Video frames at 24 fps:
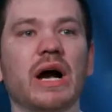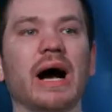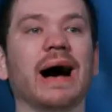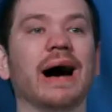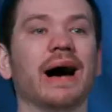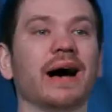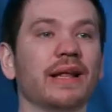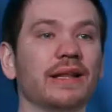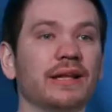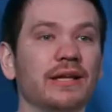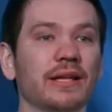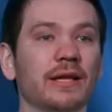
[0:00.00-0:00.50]

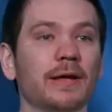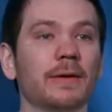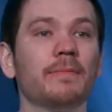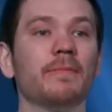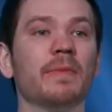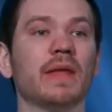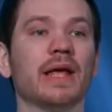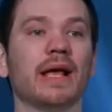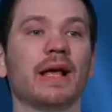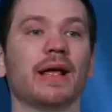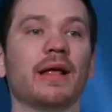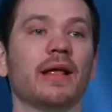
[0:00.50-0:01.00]
God
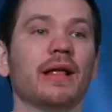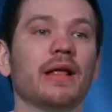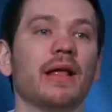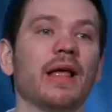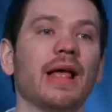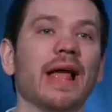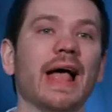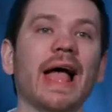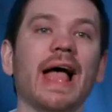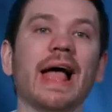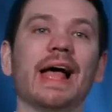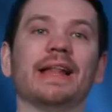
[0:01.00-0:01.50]

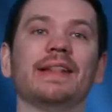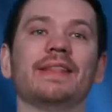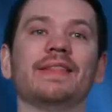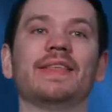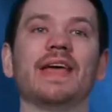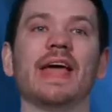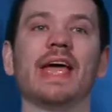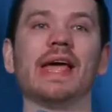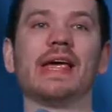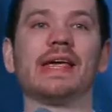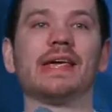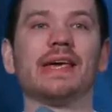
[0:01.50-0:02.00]
and
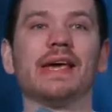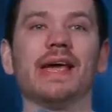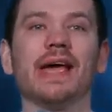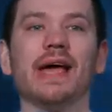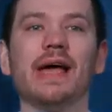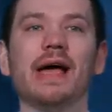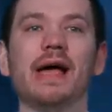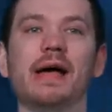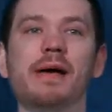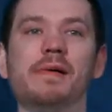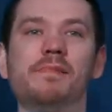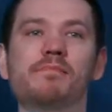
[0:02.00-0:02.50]
they
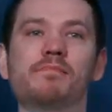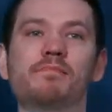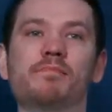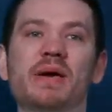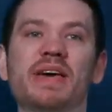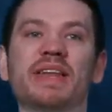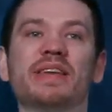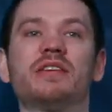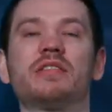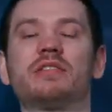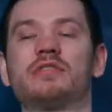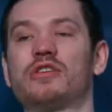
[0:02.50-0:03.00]

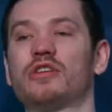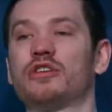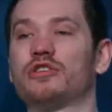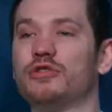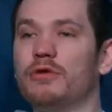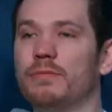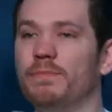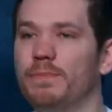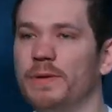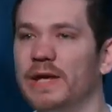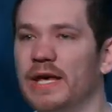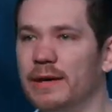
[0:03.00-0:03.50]
minister
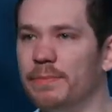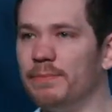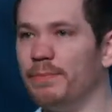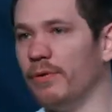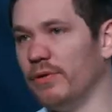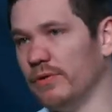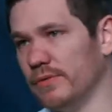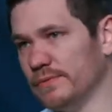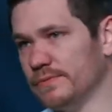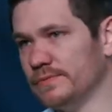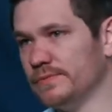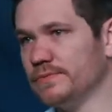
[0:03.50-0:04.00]
to
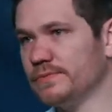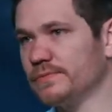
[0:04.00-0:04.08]
people.